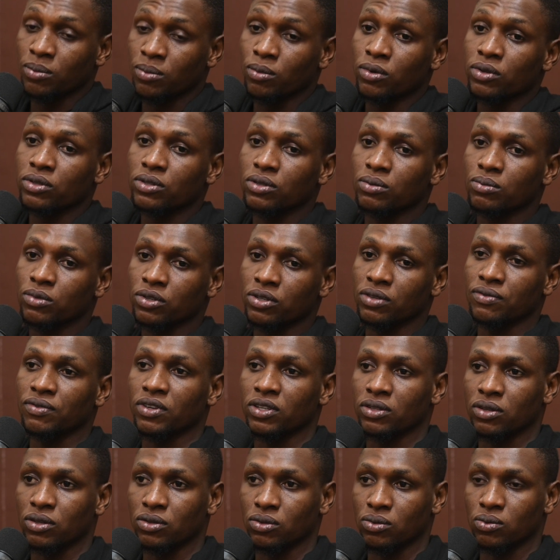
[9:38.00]
most
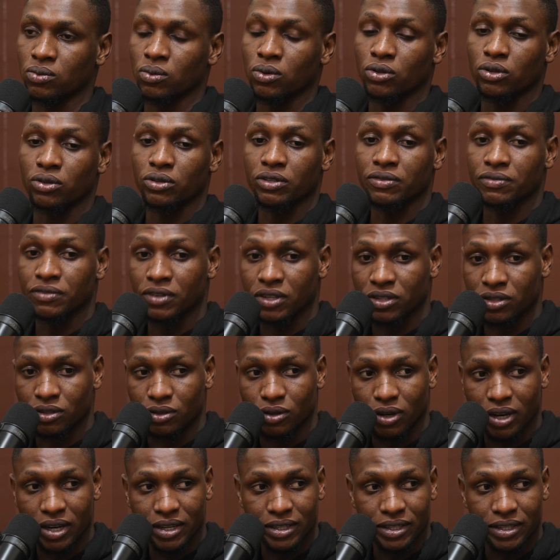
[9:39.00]
investors want to invest in
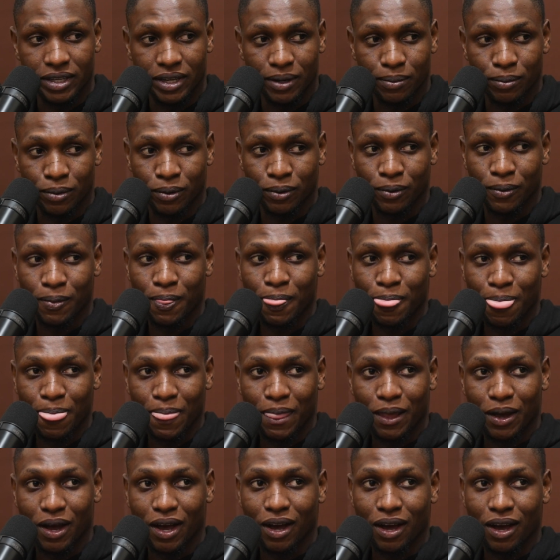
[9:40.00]
your idea, but
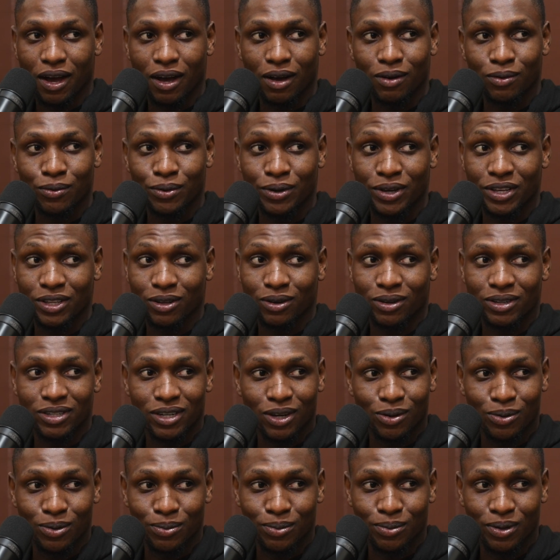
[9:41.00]
we in
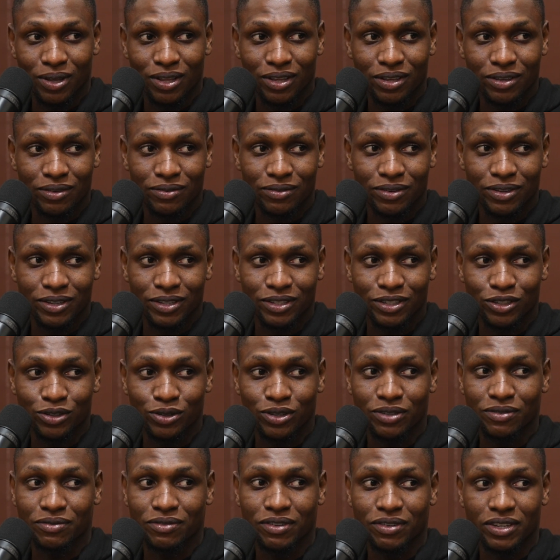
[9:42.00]
Ultra, we believe in
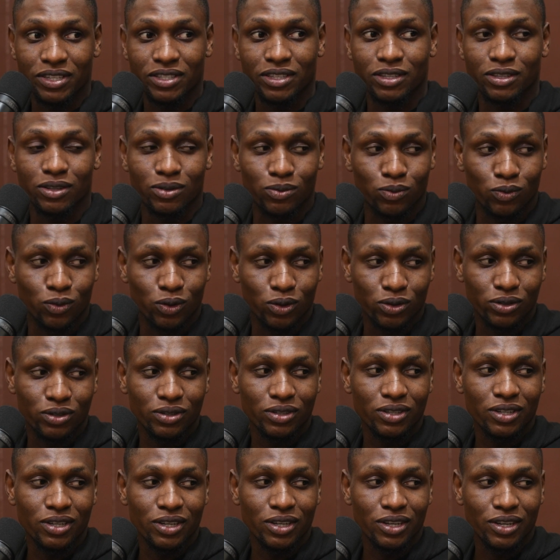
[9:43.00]
you investing in
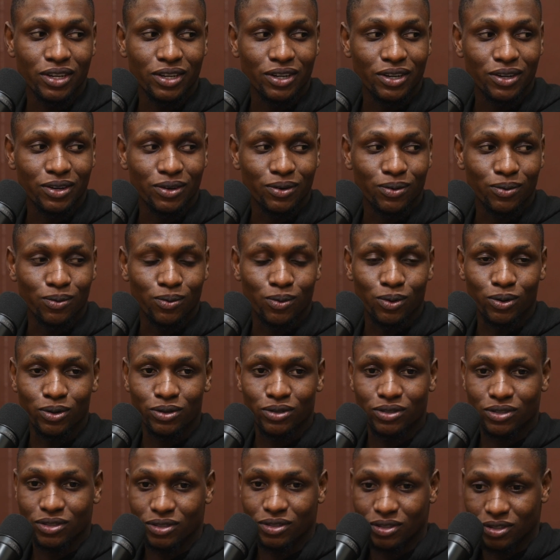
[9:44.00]

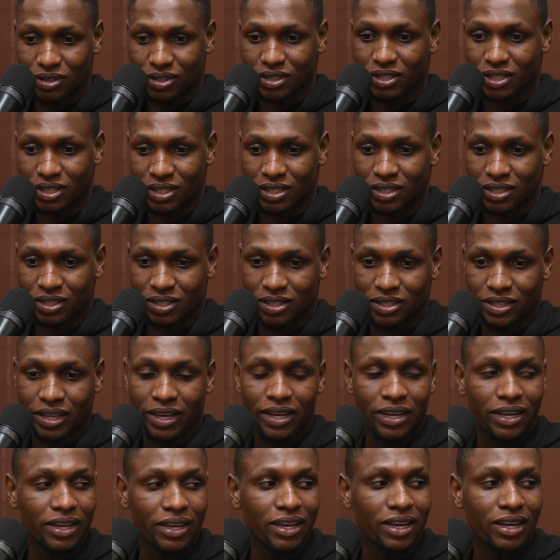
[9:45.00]
what is
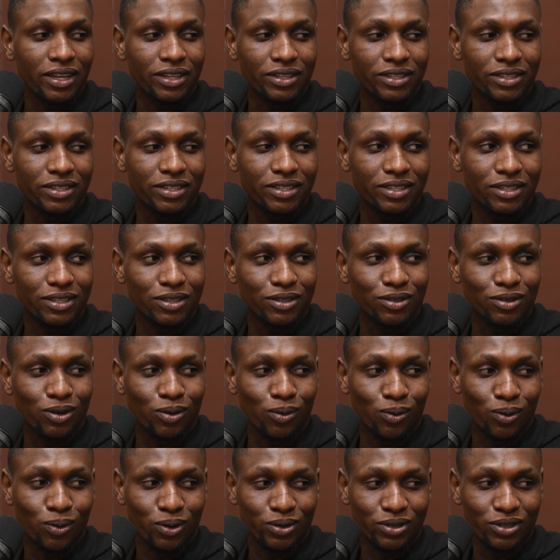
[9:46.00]
there and
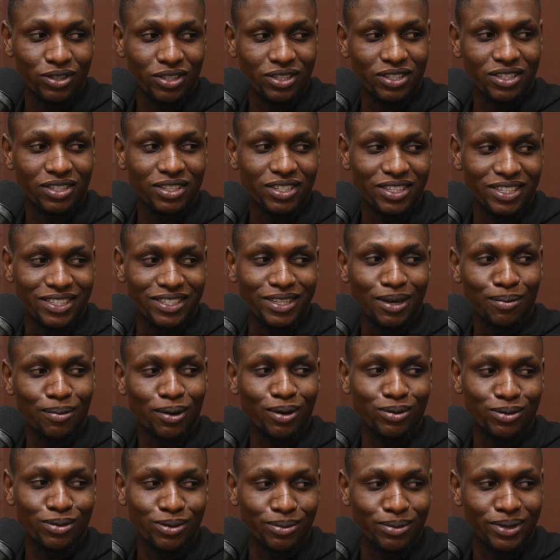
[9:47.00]
not what is
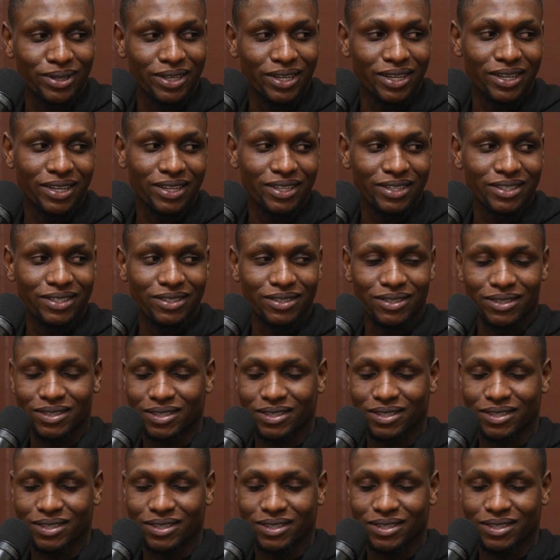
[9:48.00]
about to be there. Do you